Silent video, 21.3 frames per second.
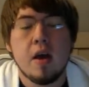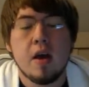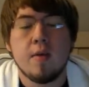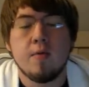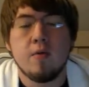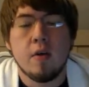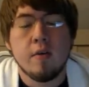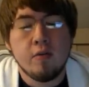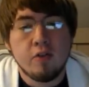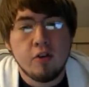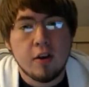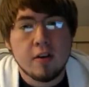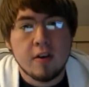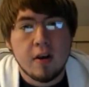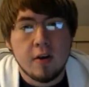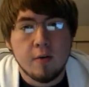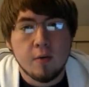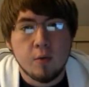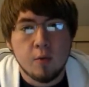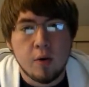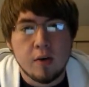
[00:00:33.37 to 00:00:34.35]
If you haven't checked
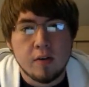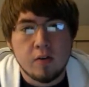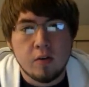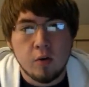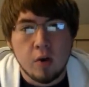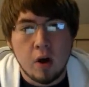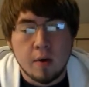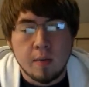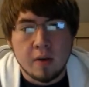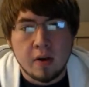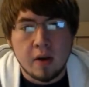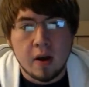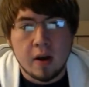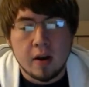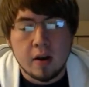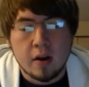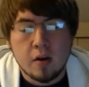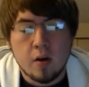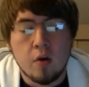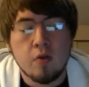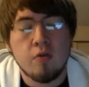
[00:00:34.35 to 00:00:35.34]
out Rescue Rabbit
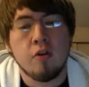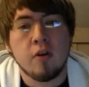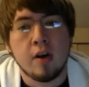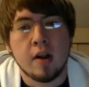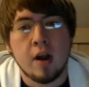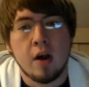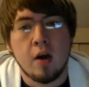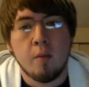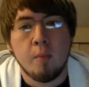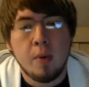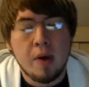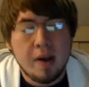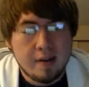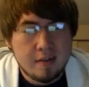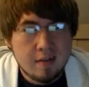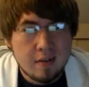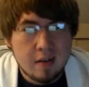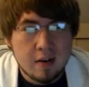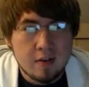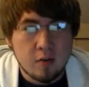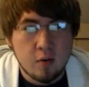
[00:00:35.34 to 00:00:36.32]
yet, go check it out.
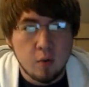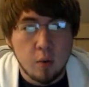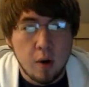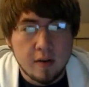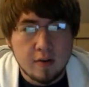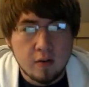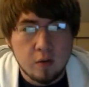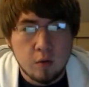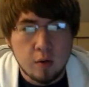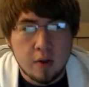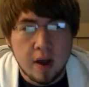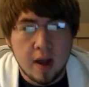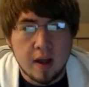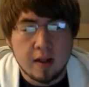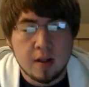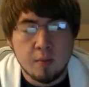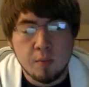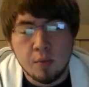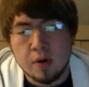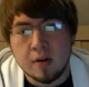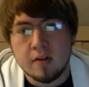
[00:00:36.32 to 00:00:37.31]
Basically, it's a rescue
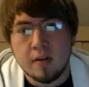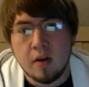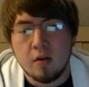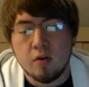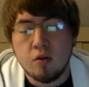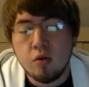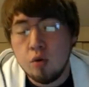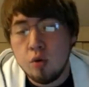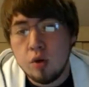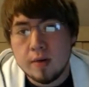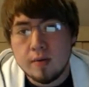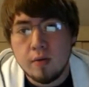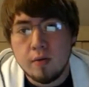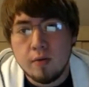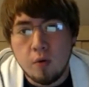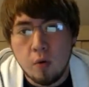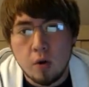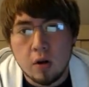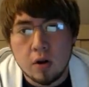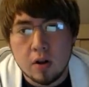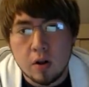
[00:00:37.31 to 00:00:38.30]
cat that brings out 2
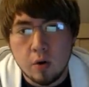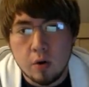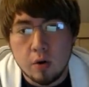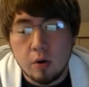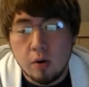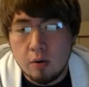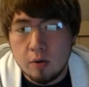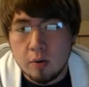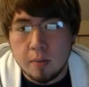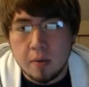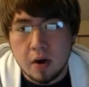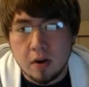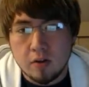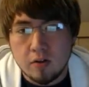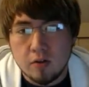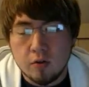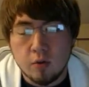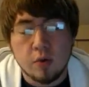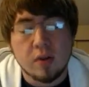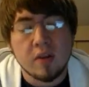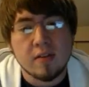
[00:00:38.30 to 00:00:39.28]
level 4 or lower normal
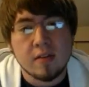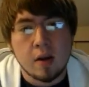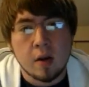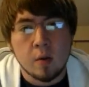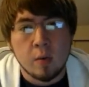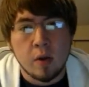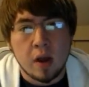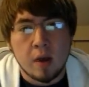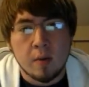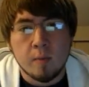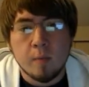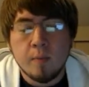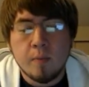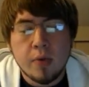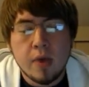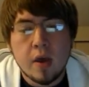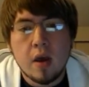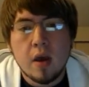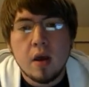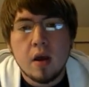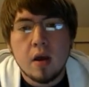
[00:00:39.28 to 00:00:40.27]
monsters with the same name.
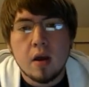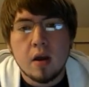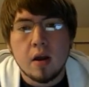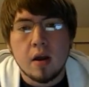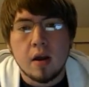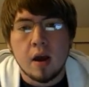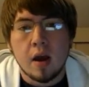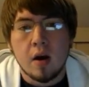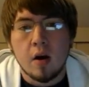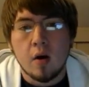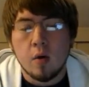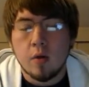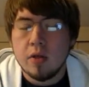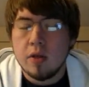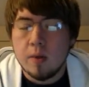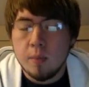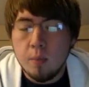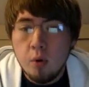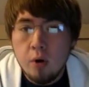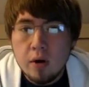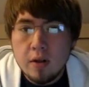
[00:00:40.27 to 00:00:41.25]
Now,
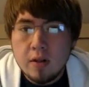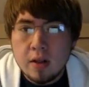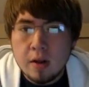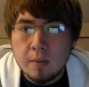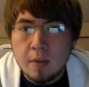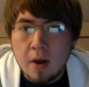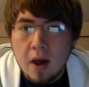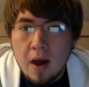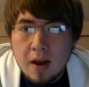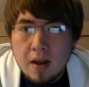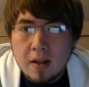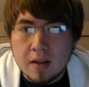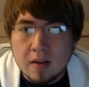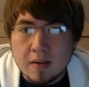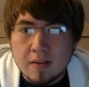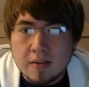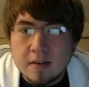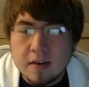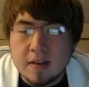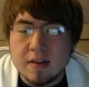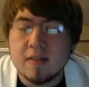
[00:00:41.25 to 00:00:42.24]
the important thing behind
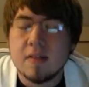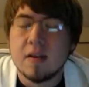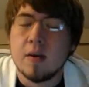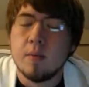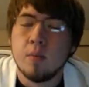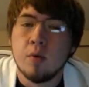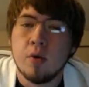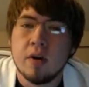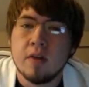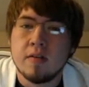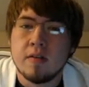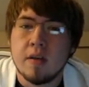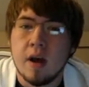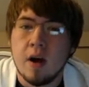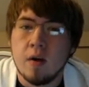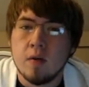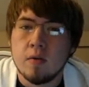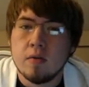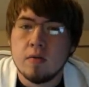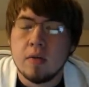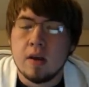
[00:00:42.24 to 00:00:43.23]
this is that it brings
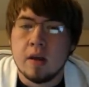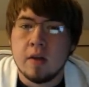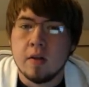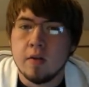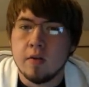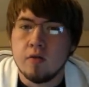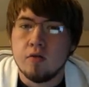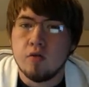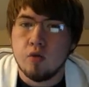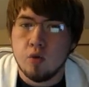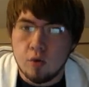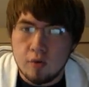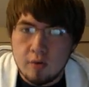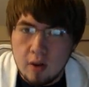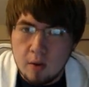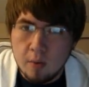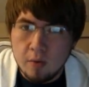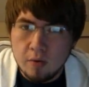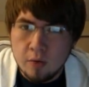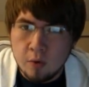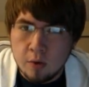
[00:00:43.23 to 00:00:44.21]
out either 2
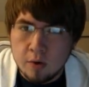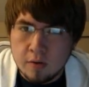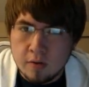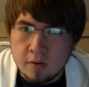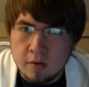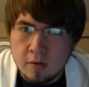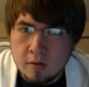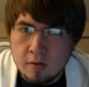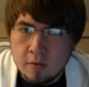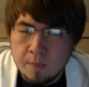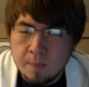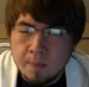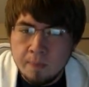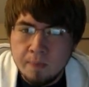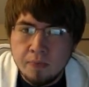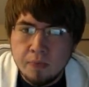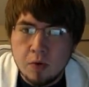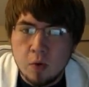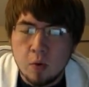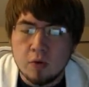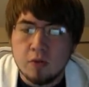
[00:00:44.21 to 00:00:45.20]
Saber Sources,
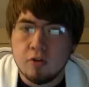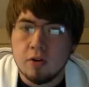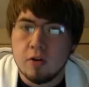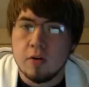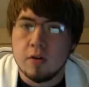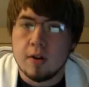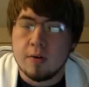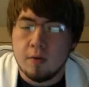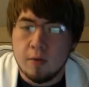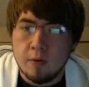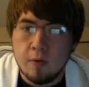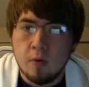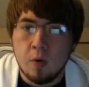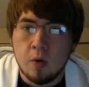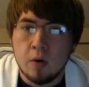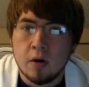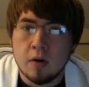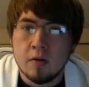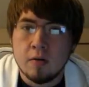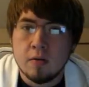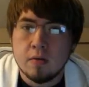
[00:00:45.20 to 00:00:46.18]
which is a level
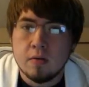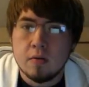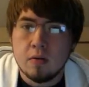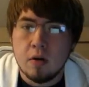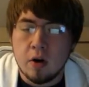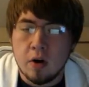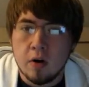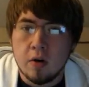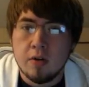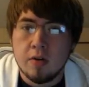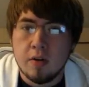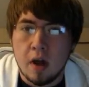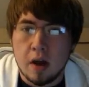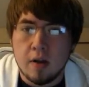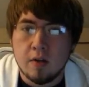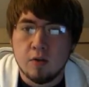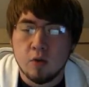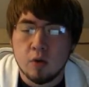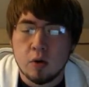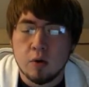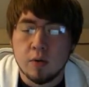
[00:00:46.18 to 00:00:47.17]
4 Earth
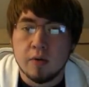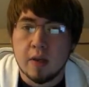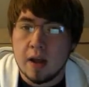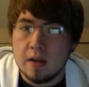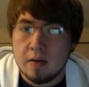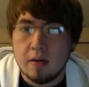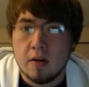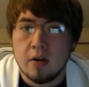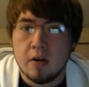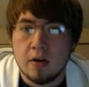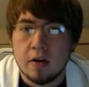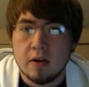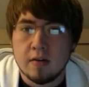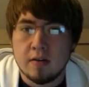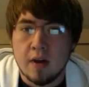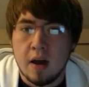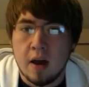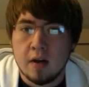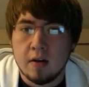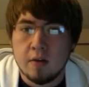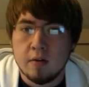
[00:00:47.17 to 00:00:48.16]
Dinosaur with 1900
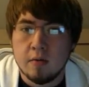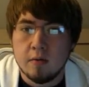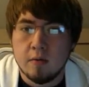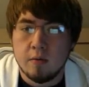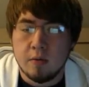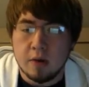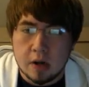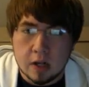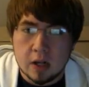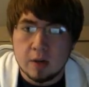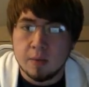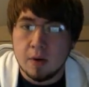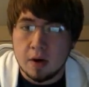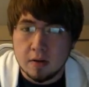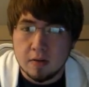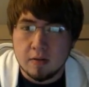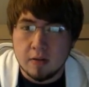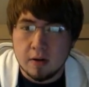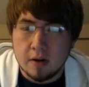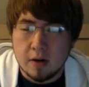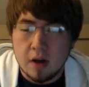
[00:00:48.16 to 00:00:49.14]
attack, vanilla
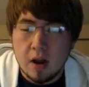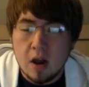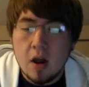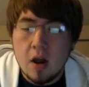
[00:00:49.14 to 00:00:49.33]
monster.